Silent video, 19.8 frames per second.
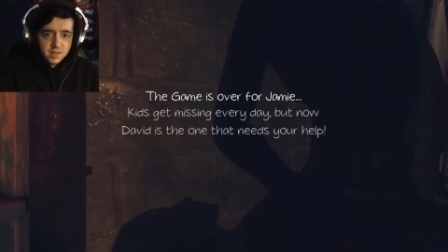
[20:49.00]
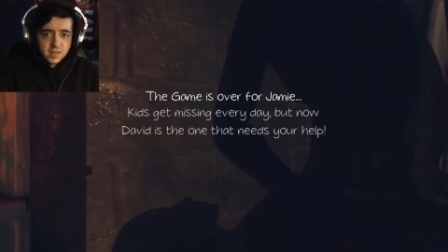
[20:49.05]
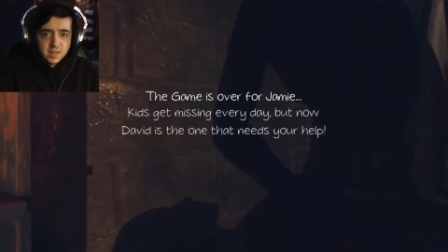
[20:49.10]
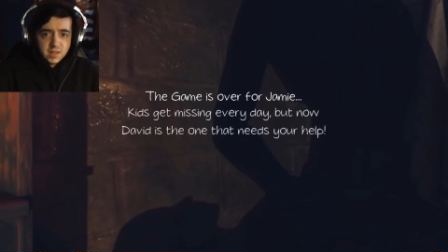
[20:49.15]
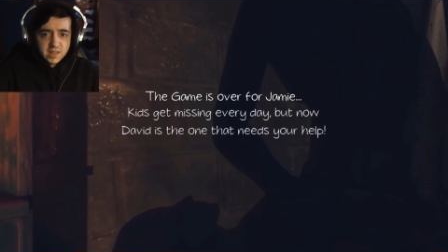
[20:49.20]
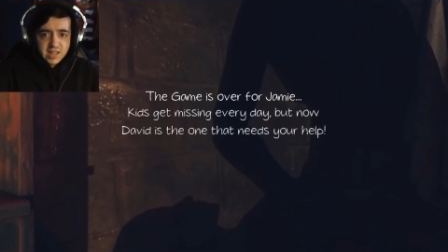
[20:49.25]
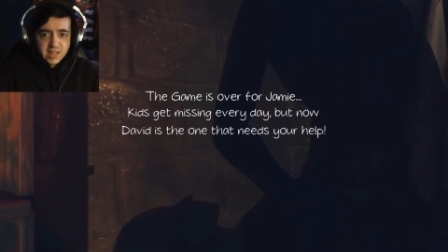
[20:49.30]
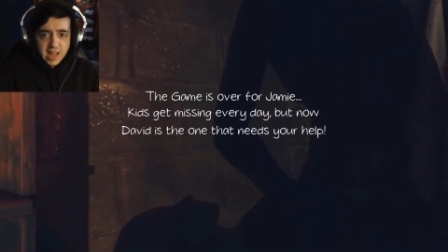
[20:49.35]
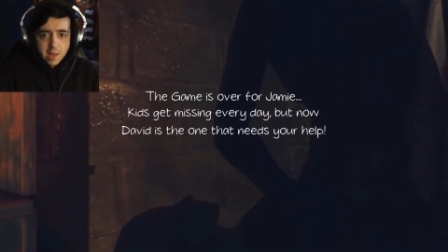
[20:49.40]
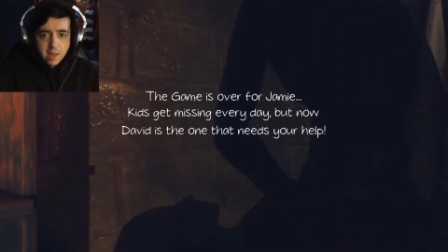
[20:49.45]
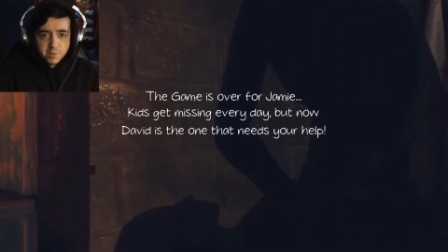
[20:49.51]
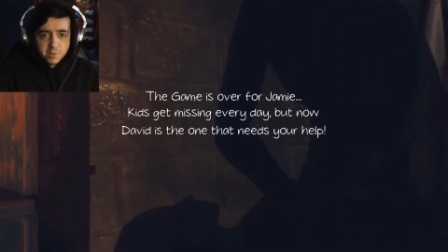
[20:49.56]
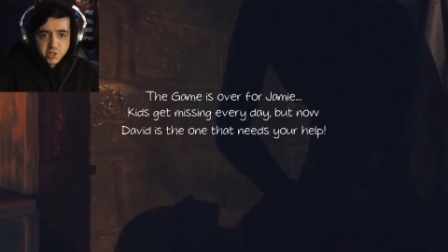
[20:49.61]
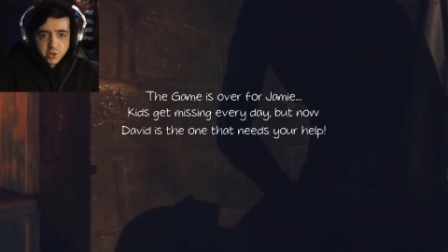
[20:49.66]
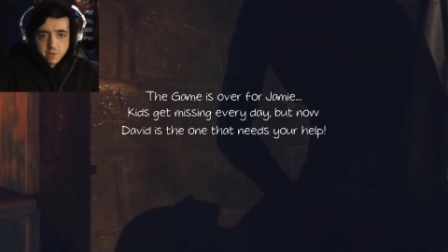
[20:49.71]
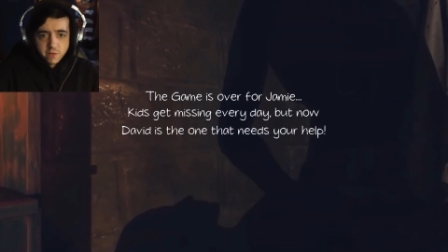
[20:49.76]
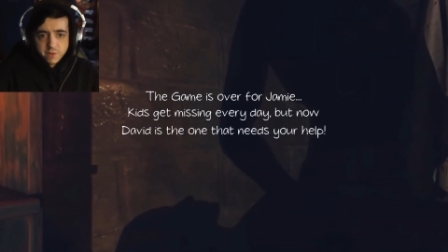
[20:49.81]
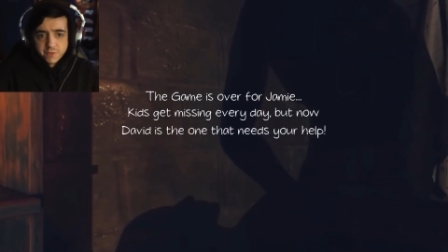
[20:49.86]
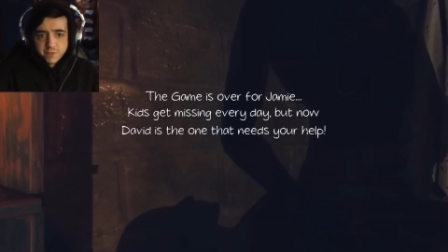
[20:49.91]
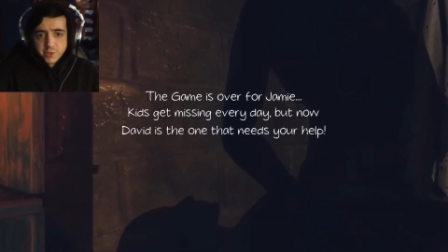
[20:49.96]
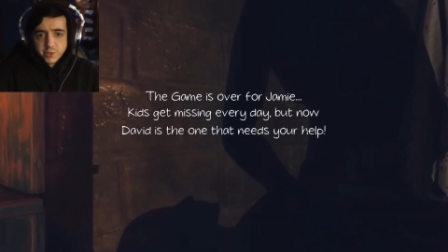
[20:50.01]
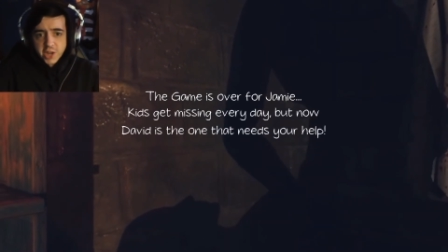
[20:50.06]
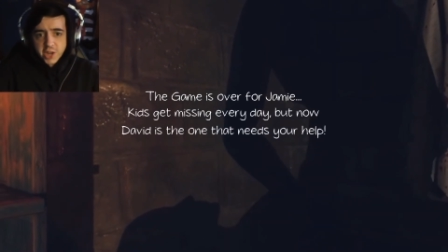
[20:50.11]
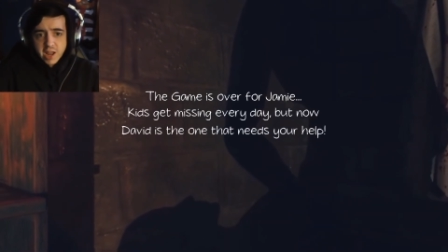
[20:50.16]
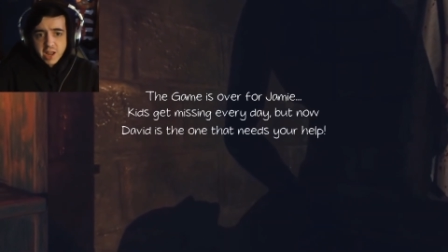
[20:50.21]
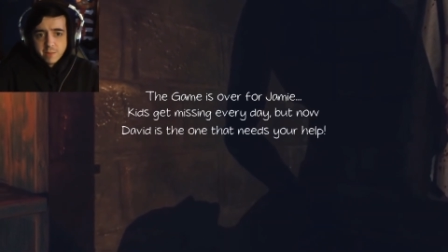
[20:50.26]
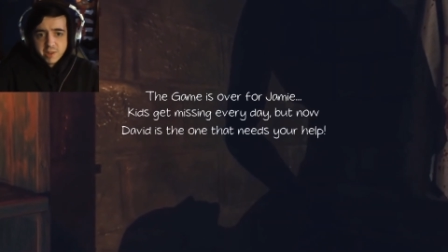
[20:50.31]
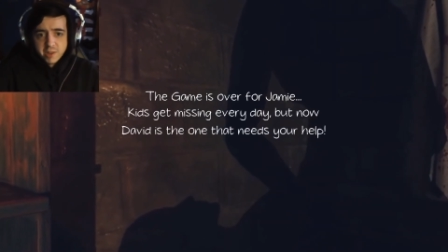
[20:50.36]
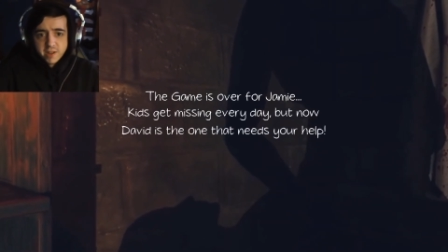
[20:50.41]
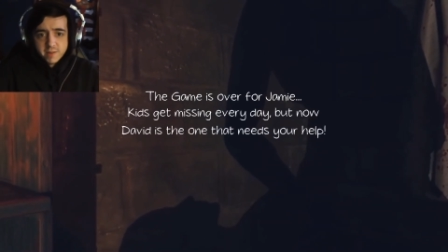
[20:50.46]
Game is over for
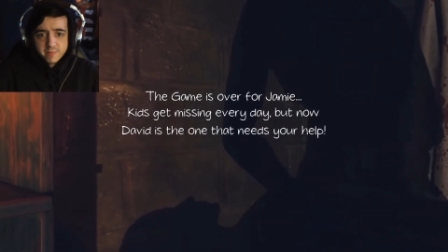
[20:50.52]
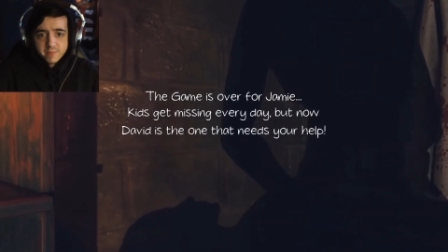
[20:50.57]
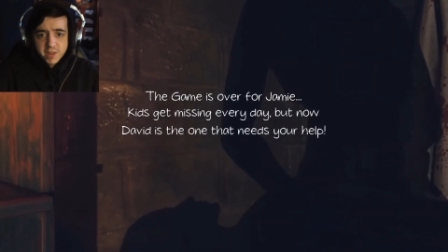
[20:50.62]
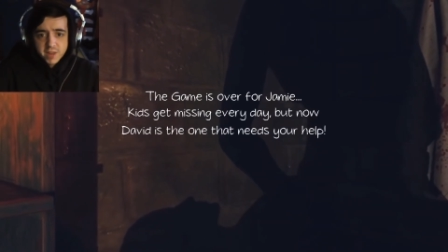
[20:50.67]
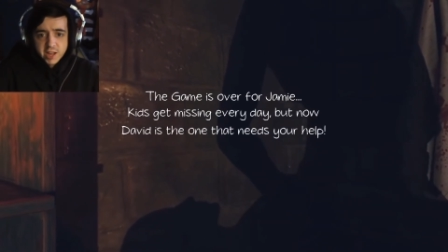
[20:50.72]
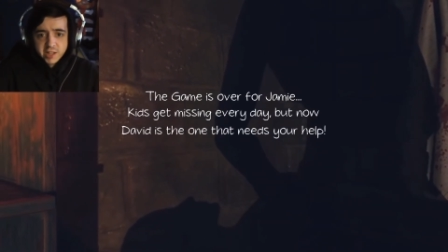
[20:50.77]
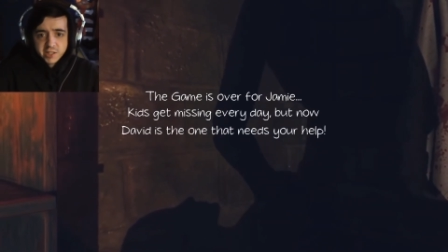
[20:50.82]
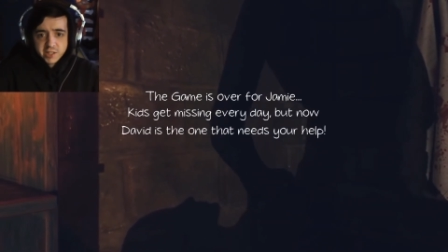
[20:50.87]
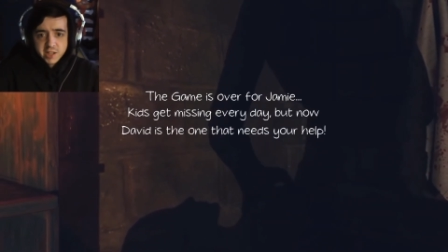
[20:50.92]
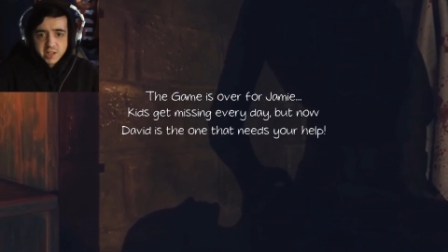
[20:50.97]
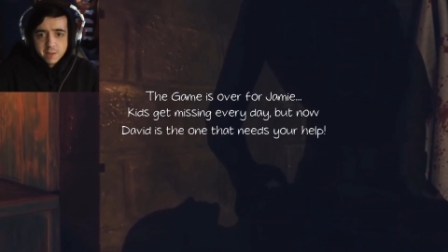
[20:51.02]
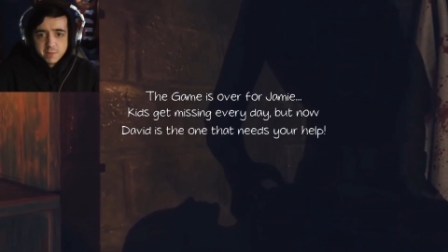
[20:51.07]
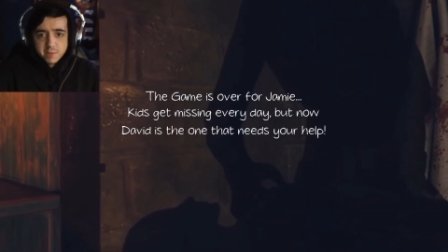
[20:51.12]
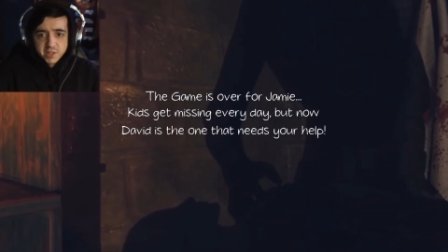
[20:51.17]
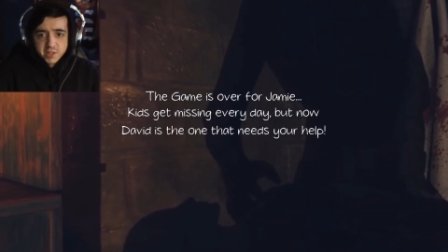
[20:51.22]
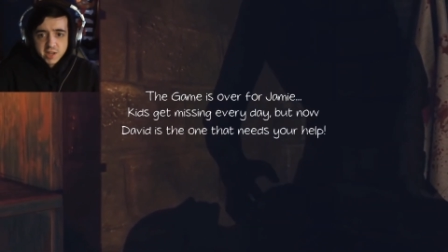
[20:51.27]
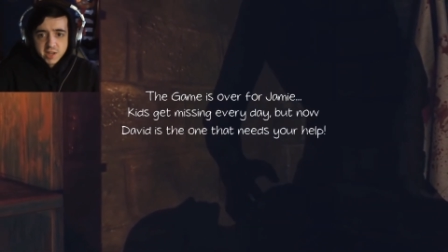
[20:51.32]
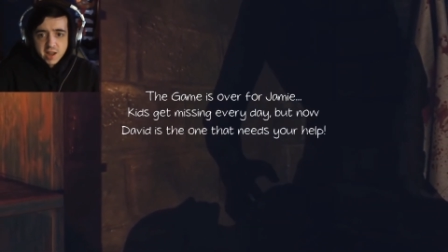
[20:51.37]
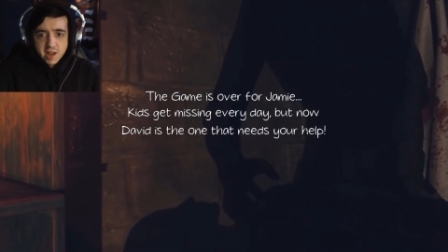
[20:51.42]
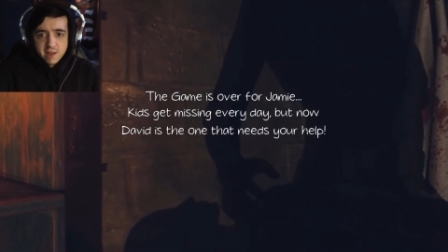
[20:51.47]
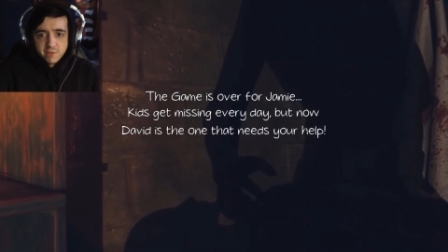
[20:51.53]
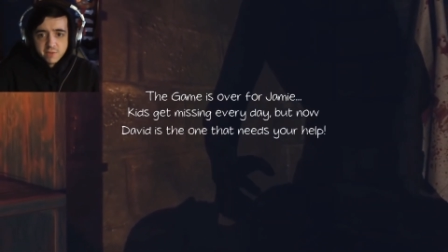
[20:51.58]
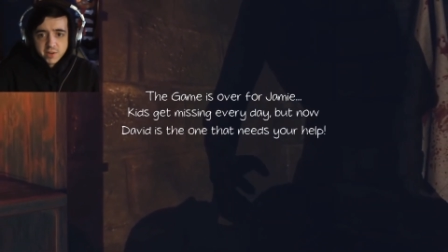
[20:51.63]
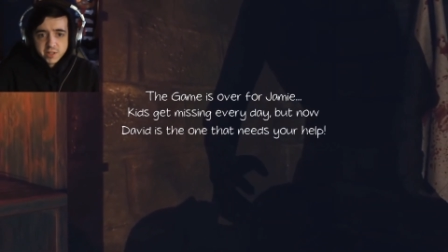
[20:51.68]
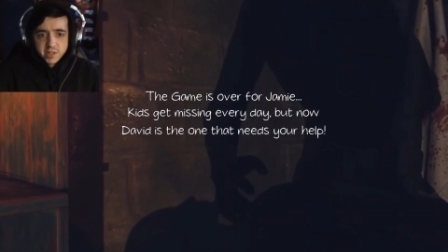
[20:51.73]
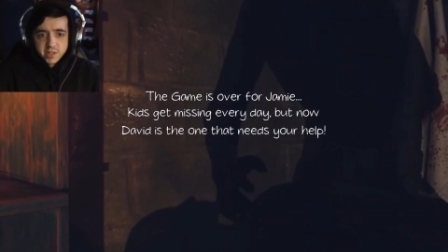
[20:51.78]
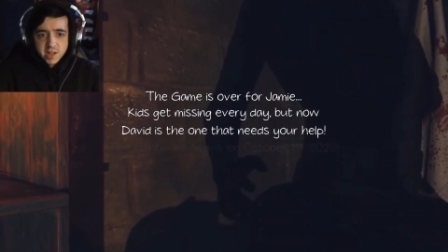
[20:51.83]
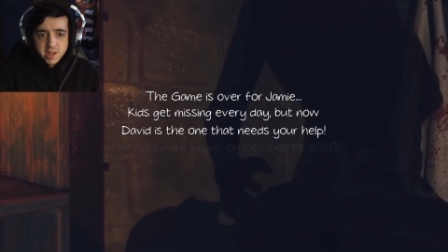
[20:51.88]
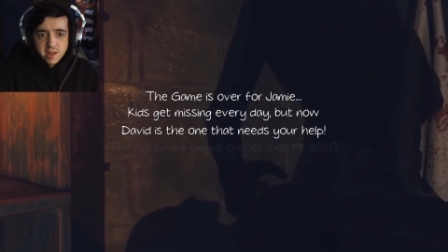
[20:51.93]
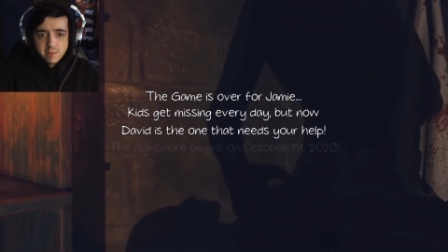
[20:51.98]
Jamie. Kids get missing every
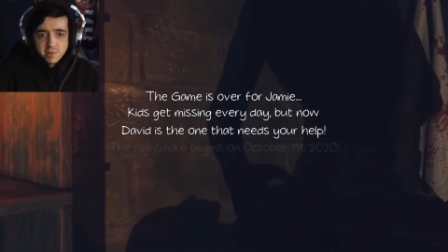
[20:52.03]
day,